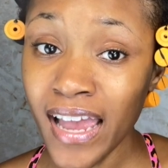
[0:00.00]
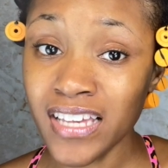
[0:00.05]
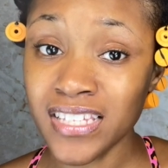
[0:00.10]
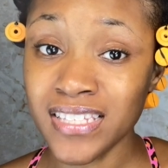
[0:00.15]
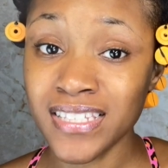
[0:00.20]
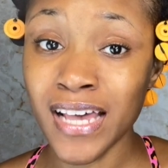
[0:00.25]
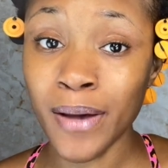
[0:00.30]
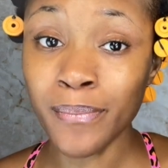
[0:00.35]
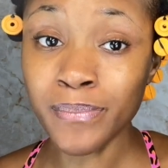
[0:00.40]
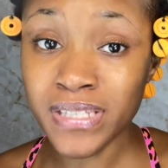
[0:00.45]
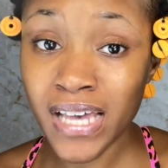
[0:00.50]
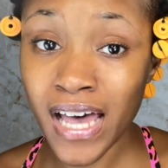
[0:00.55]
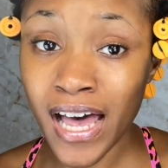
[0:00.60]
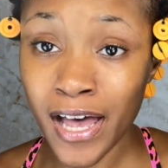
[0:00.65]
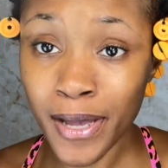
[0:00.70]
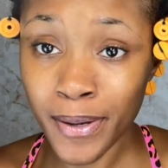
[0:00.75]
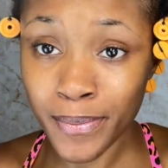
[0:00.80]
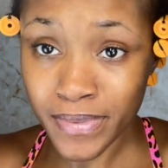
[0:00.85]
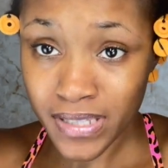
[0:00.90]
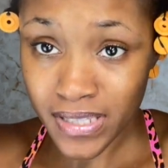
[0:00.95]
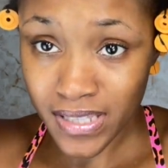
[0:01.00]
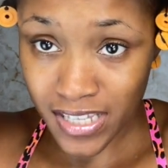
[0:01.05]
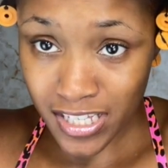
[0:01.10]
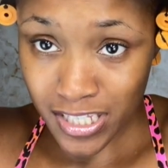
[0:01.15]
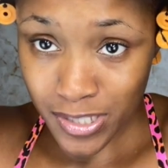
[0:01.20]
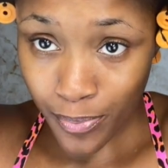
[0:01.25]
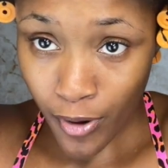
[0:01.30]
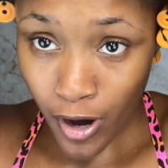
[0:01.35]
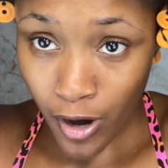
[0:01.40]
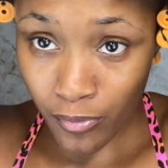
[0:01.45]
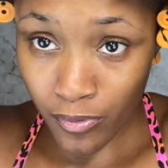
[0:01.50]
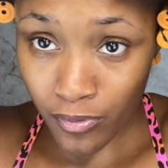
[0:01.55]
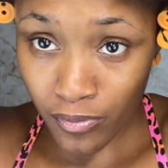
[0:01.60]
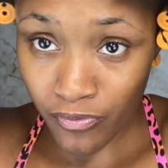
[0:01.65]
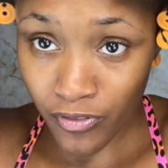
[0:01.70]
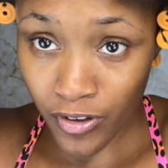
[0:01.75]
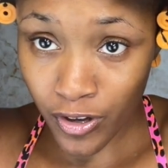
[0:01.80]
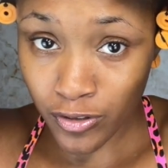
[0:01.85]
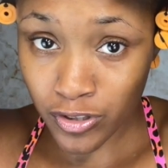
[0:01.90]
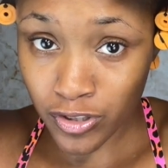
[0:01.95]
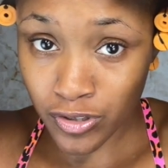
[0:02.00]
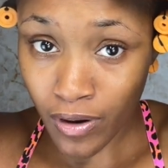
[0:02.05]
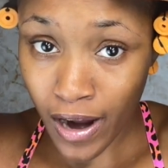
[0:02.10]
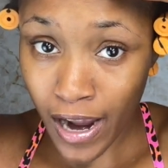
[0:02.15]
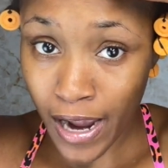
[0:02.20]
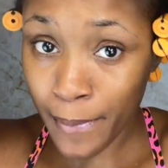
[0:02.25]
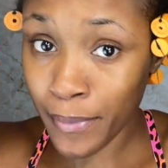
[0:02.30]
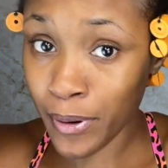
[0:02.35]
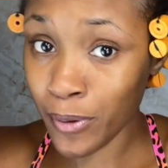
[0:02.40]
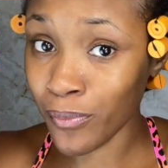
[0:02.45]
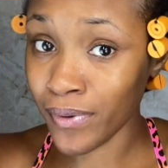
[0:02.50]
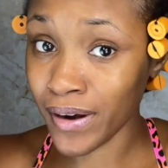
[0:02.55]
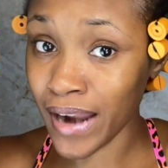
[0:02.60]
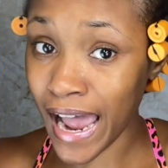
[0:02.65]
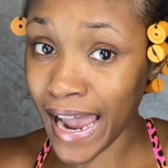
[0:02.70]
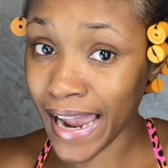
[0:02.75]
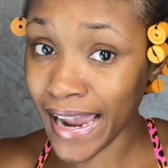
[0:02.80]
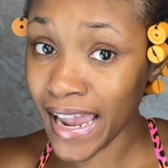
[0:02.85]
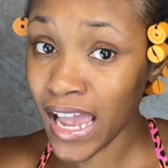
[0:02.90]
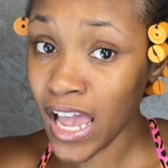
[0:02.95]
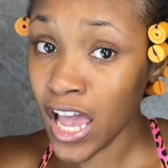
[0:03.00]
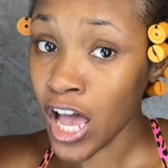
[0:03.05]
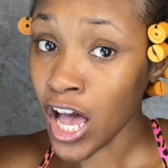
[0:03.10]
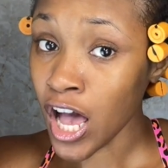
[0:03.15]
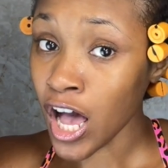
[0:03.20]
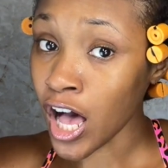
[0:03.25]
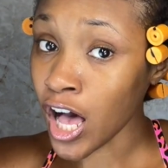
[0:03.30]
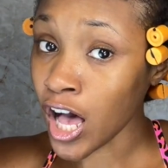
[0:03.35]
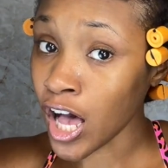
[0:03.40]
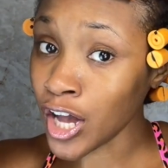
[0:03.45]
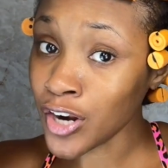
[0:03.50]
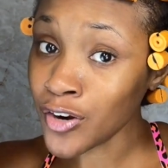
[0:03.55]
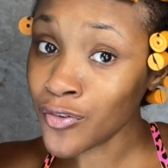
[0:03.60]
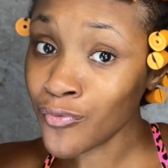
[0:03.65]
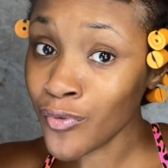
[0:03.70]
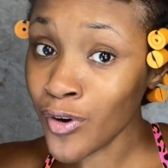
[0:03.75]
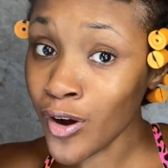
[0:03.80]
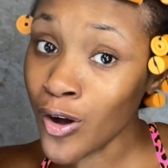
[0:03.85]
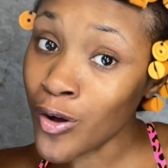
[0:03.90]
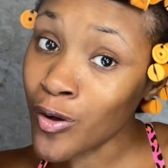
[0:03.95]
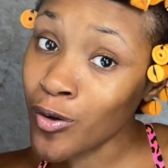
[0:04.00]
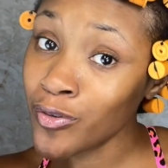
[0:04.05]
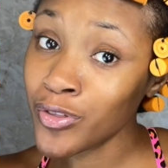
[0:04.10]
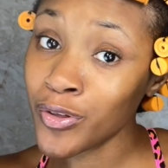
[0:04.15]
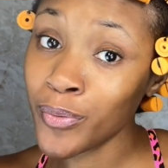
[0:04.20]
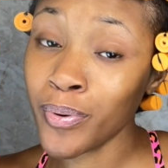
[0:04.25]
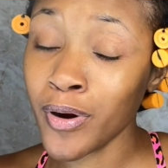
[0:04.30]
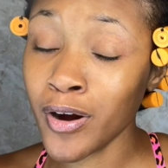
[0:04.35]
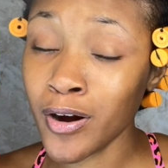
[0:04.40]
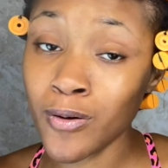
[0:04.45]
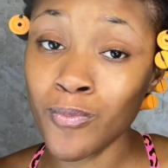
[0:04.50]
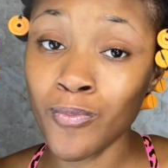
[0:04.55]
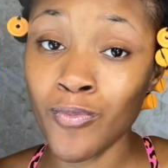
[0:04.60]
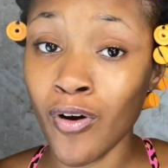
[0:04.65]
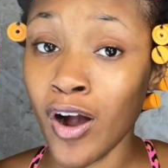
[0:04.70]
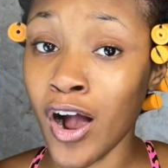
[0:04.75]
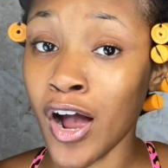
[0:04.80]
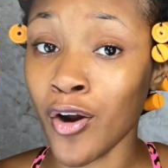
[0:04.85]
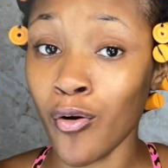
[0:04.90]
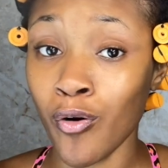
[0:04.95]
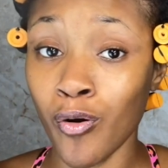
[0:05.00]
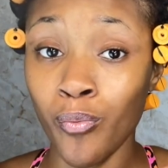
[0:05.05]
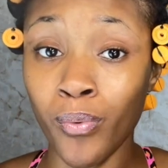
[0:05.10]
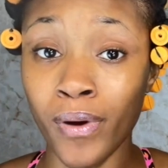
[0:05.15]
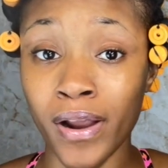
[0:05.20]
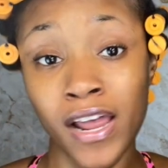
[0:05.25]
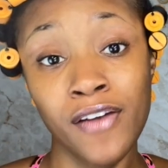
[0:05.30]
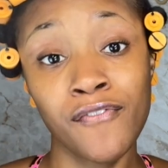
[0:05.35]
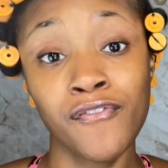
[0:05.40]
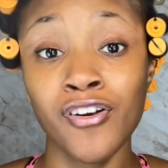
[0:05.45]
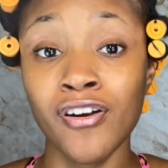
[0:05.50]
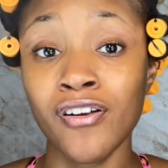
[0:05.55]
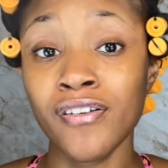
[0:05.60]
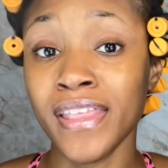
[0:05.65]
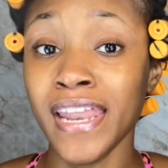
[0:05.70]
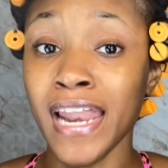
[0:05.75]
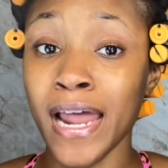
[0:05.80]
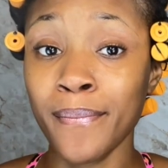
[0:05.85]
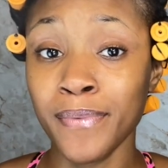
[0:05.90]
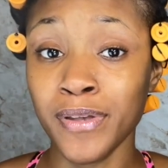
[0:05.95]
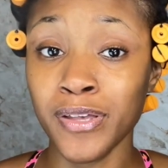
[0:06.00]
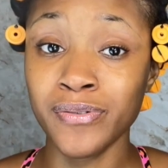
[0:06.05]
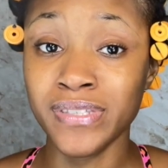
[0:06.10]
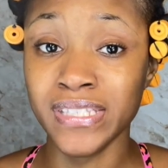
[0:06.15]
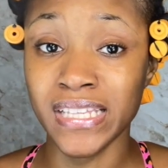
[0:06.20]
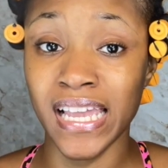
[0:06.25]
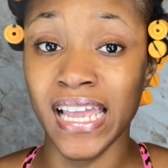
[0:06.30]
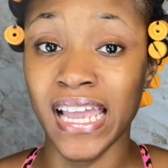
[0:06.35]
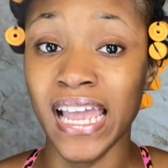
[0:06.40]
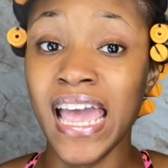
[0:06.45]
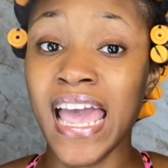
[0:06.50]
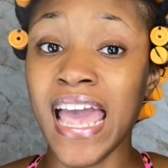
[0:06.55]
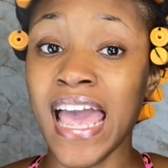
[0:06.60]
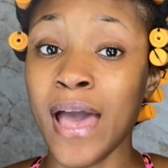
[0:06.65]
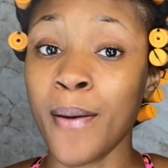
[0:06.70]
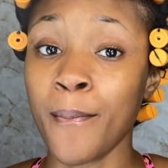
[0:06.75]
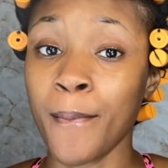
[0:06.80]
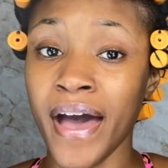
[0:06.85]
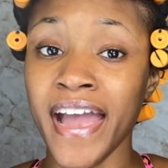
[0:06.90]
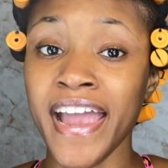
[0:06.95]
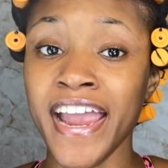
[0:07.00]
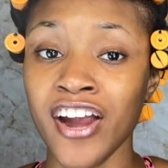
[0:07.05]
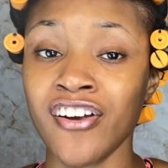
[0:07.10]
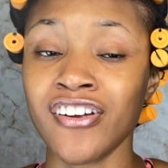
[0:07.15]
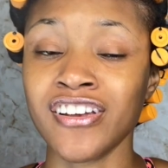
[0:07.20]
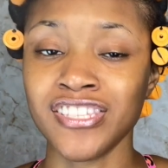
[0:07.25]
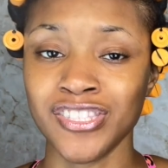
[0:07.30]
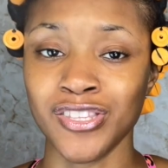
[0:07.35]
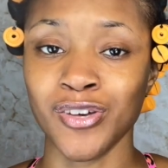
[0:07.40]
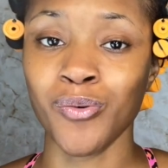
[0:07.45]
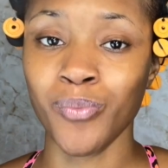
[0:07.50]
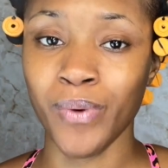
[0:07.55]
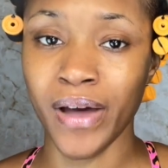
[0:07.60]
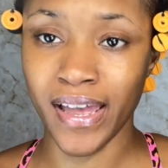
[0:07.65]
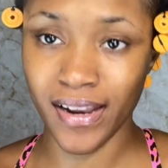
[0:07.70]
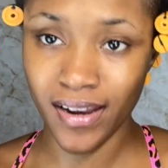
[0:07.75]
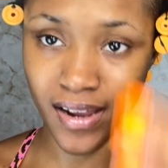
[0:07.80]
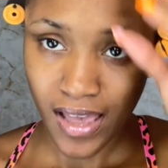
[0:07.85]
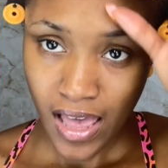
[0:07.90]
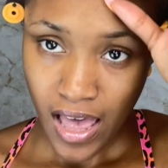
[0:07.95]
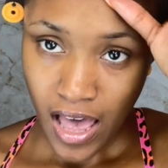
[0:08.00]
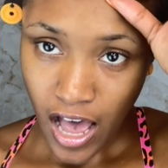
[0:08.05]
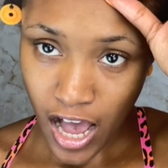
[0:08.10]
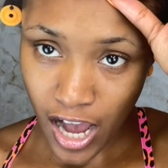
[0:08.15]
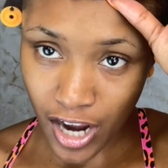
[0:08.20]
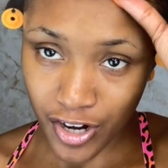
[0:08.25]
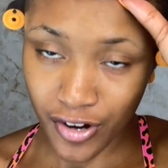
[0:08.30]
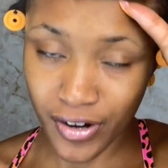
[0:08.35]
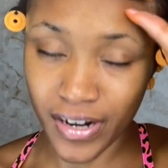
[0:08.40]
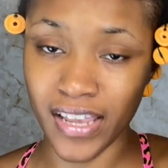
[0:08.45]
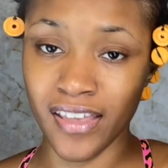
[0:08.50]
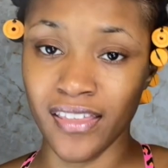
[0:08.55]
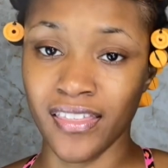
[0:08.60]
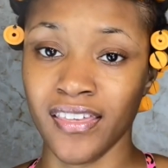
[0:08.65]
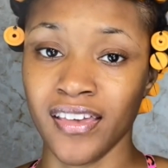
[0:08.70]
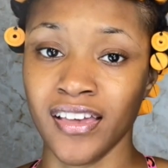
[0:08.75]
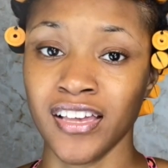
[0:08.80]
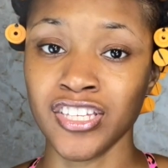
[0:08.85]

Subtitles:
Sometimes this part will feel dry, but when I unroll the perm rod or whatever that I'm using, my hair is still wet underneath.